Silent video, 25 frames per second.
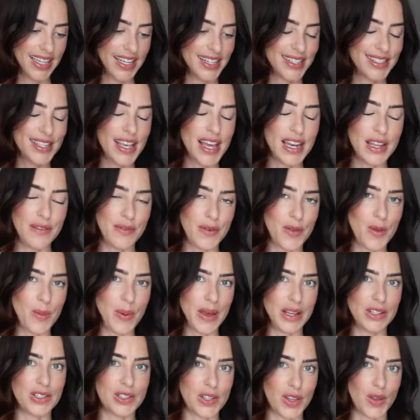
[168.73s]
certainly from the
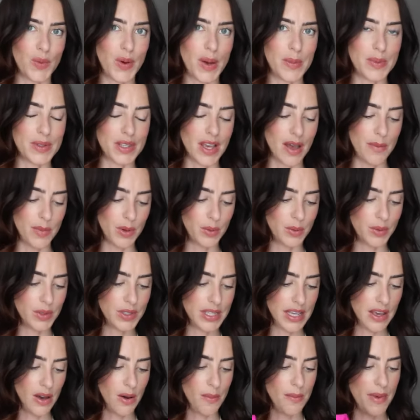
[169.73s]
pictures on the website, but we'll
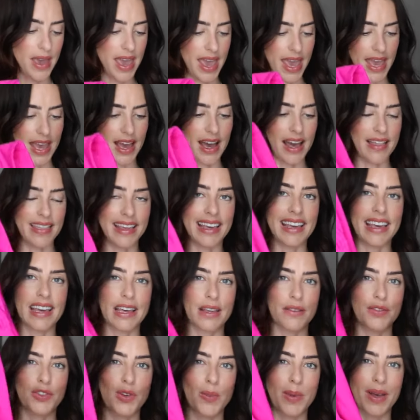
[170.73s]
see on me, I think it
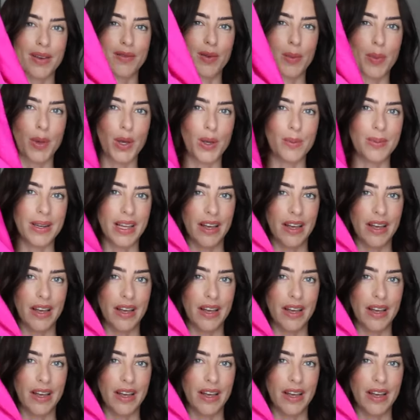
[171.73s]
gives you a bit of a boob